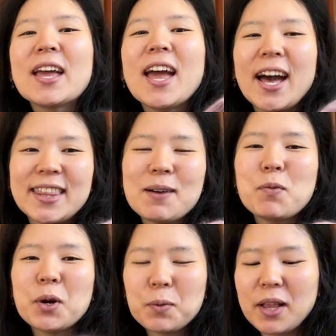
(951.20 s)
at that
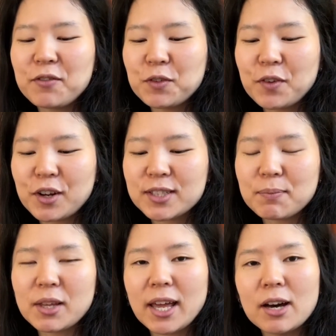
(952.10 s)
point, we'll have to figure
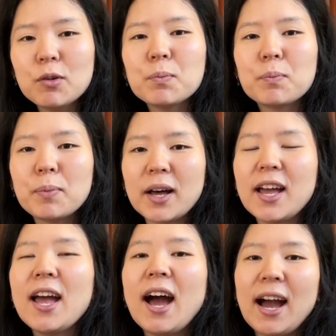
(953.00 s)
something out.
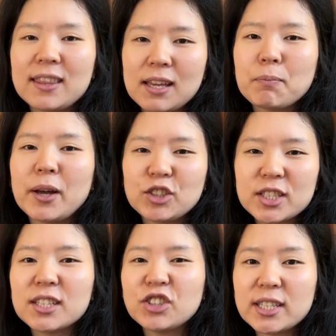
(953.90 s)
But I think by
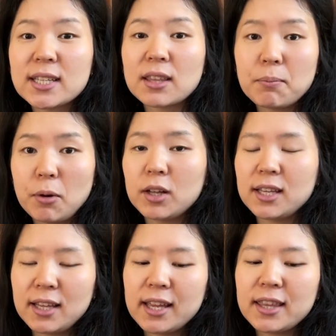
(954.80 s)
just adjusting the body
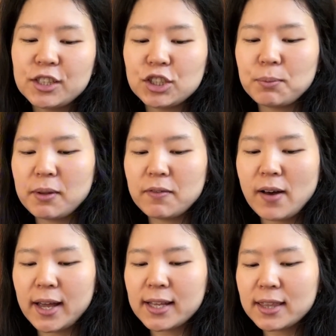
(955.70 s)
length, I should be
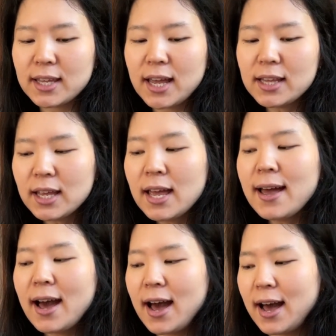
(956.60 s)
fine at the end.
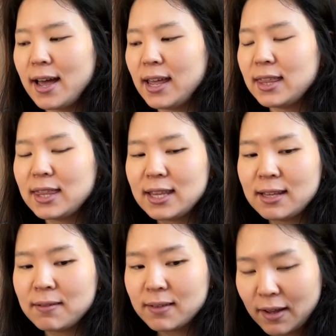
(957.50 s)
I
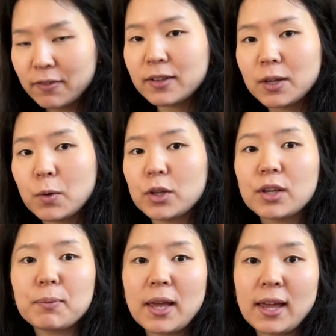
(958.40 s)
definitely going
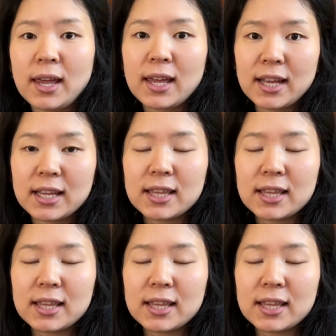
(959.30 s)
to be getting the